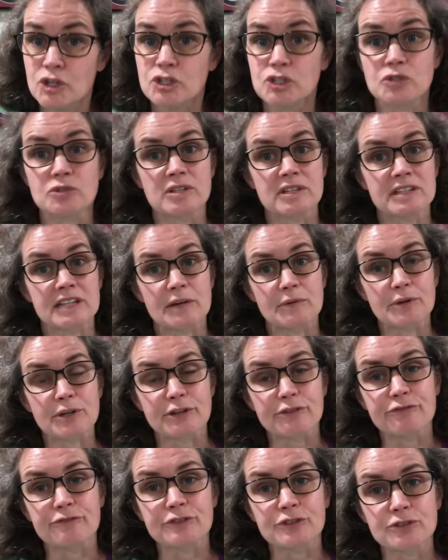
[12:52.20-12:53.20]
Do you think they were
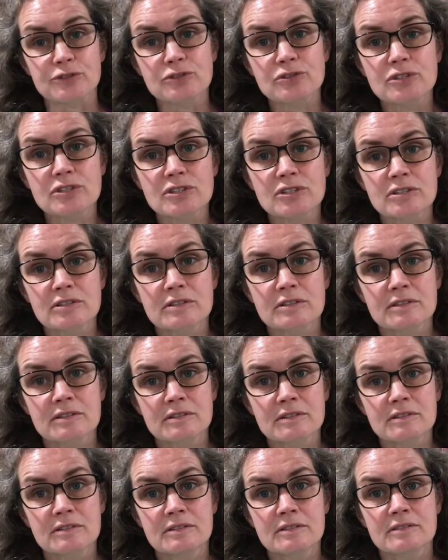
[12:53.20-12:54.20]
confused?
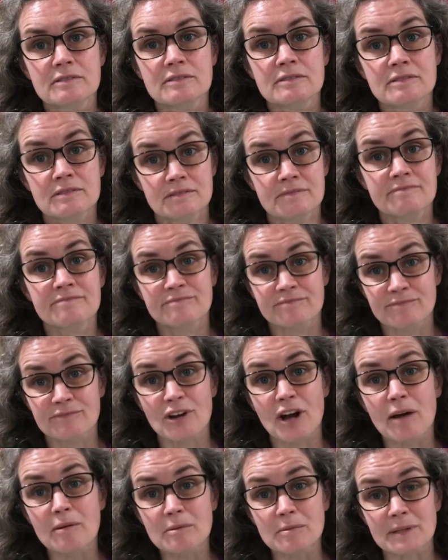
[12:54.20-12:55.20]

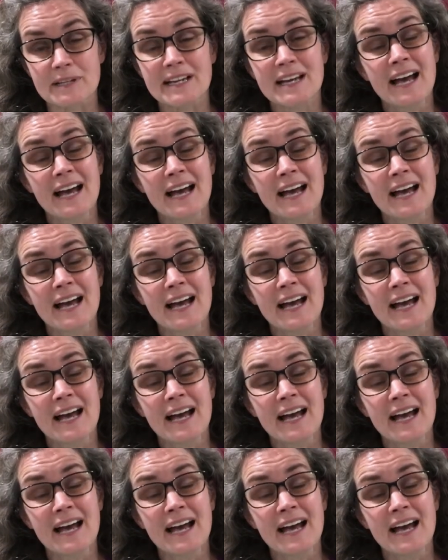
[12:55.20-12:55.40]
Probably.